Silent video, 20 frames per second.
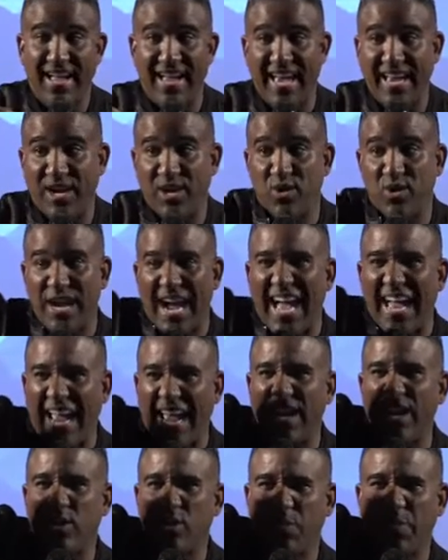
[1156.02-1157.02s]
Any good
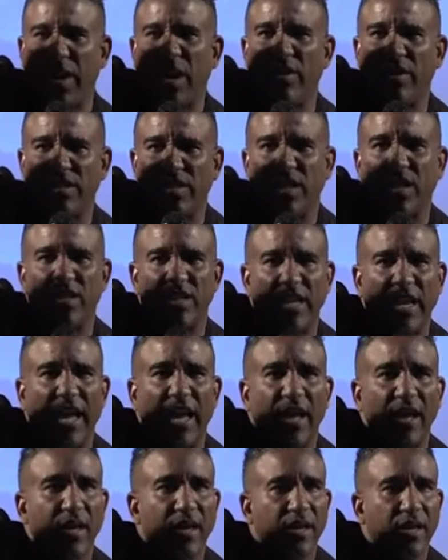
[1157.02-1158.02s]
parents here
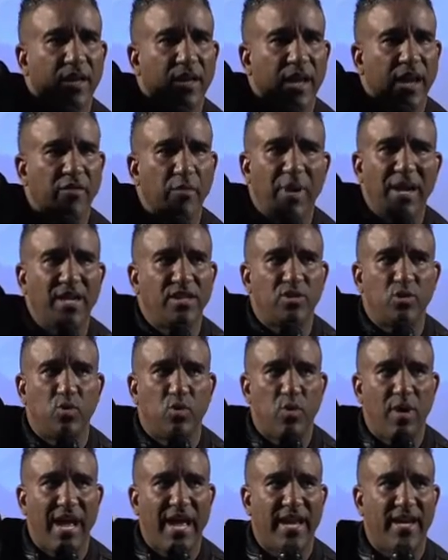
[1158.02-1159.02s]
today? Everybody too
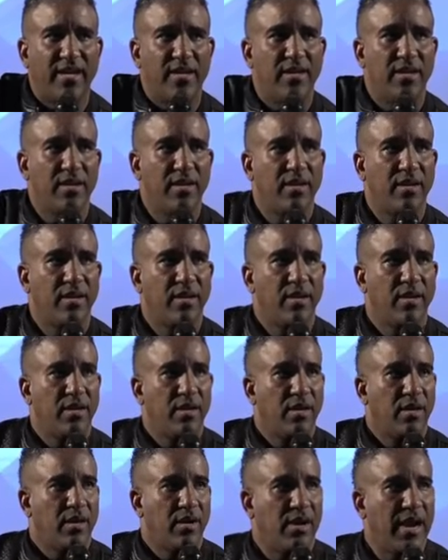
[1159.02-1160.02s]
quiet,
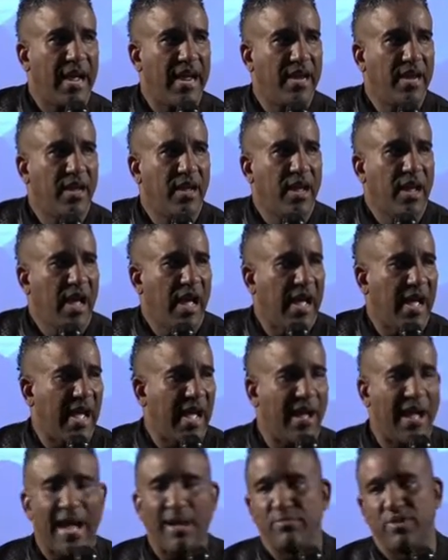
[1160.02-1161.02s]
right?
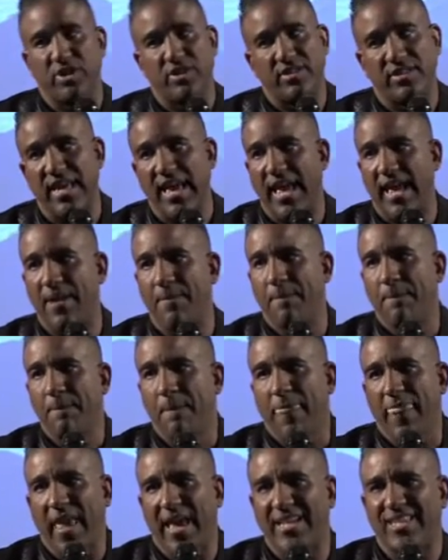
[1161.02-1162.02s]
I'm just saying,
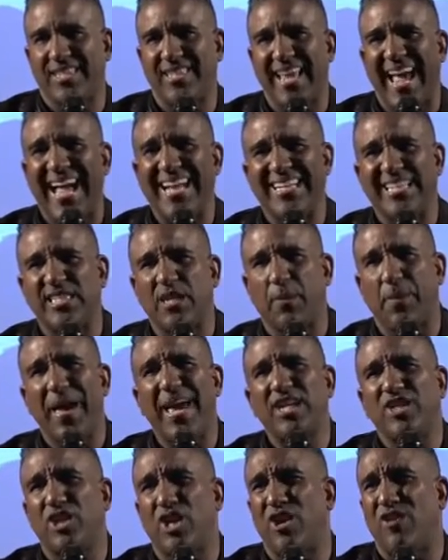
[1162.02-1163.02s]
it's the
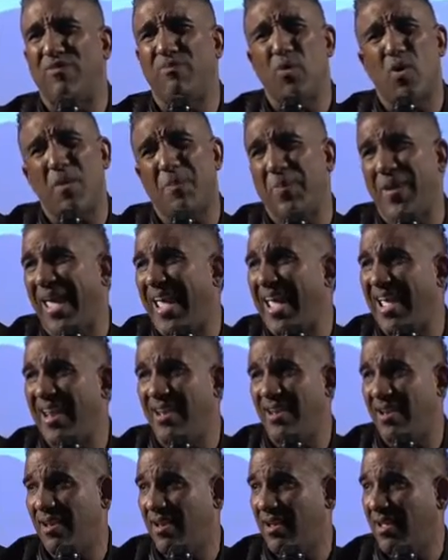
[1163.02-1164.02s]
anticipation of more pain
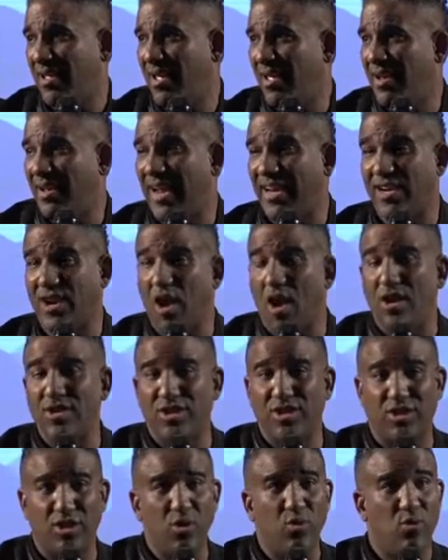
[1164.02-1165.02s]
that
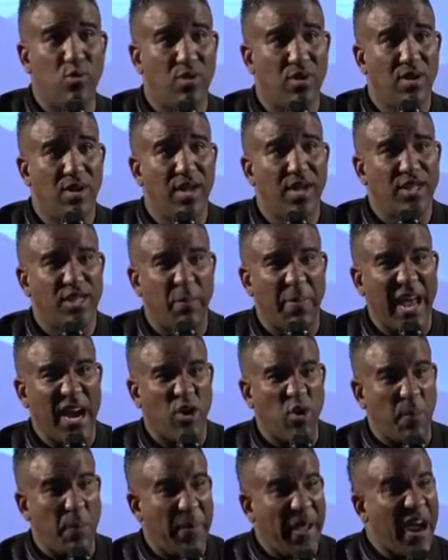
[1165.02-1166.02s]
causes you to be a
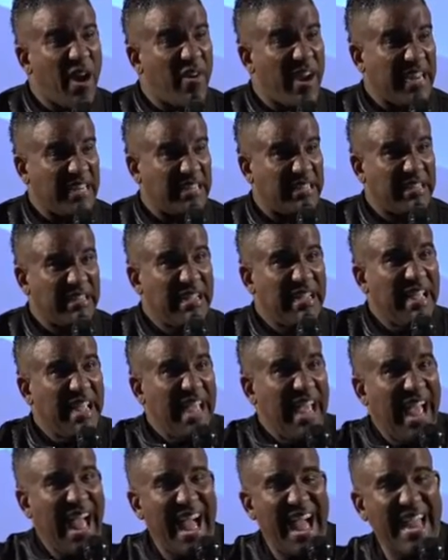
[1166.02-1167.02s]
good parent
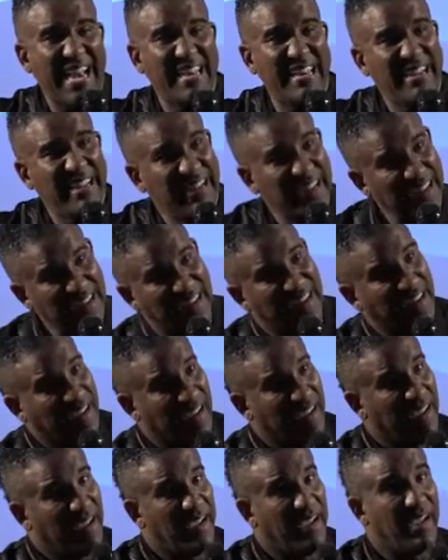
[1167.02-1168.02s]
and
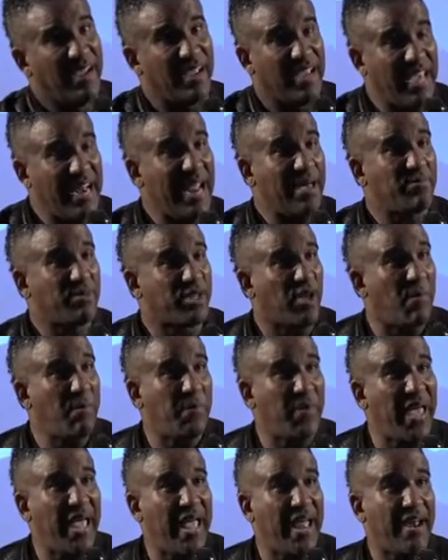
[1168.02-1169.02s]
give them some
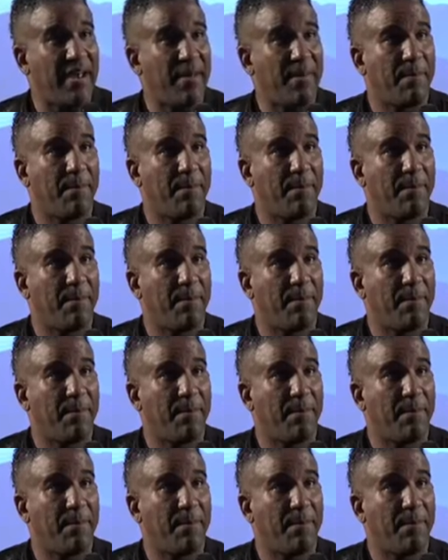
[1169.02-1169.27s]
pain,